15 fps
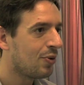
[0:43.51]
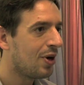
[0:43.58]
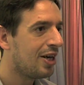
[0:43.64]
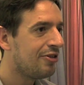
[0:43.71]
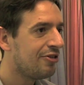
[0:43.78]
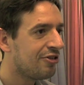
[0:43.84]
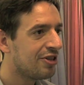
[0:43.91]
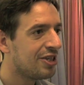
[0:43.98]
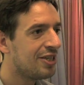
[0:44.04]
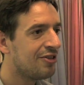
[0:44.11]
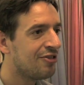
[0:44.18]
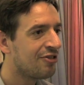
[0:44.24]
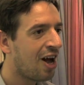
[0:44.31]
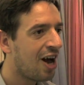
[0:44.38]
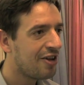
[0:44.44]
twine
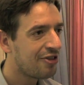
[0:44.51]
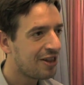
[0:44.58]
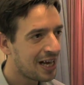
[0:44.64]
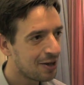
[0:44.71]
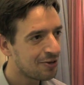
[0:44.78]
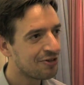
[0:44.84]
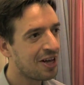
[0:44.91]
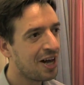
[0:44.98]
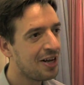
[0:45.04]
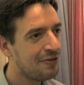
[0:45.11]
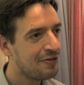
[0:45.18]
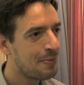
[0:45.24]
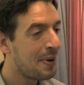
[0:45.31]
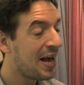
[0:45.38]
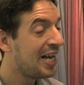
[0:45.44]
to tie to the outside
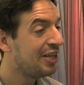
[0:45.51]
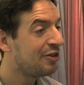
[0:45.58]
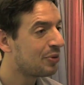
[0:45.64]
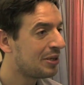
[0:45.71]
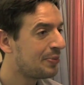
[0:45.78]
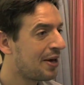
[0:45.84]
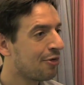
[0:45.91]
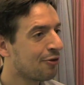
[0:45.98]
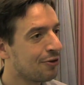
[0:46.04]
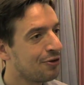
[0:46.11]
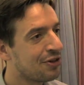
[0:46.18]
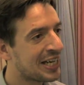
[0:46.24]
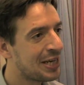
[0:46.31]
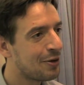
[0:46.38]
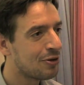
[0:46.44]
of the maze when he went
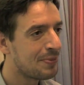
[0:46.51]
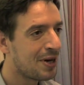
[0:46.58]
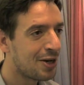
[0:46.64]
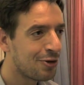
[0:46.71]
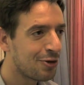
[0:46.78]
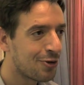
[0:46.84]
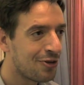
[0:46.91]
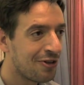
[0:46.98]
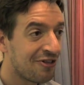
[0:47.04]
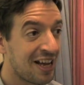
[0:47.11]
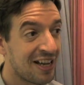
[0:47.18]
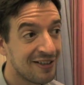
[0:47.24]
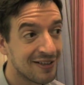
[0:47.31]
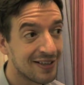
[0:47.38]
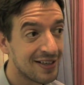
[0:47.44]
through to kill the Minotaur in the
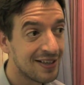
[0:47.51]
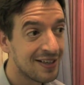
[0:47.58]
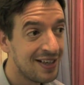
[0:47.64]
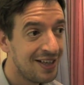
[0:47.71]
centre,